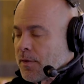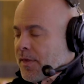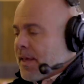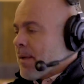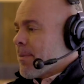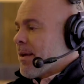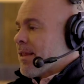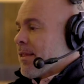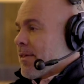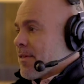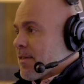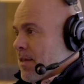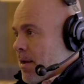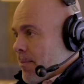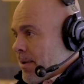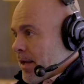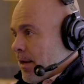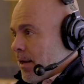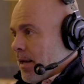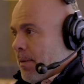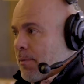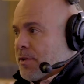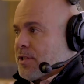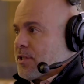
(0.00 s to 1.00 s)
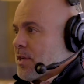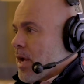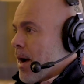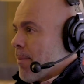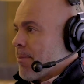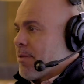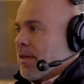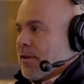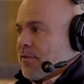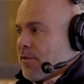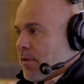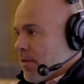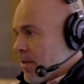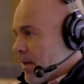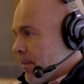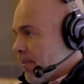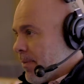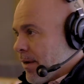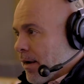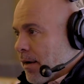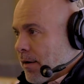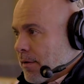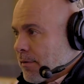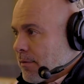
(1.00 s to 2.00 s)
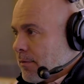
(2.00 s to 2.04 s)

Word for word: think about the Summit, how much competition is up there.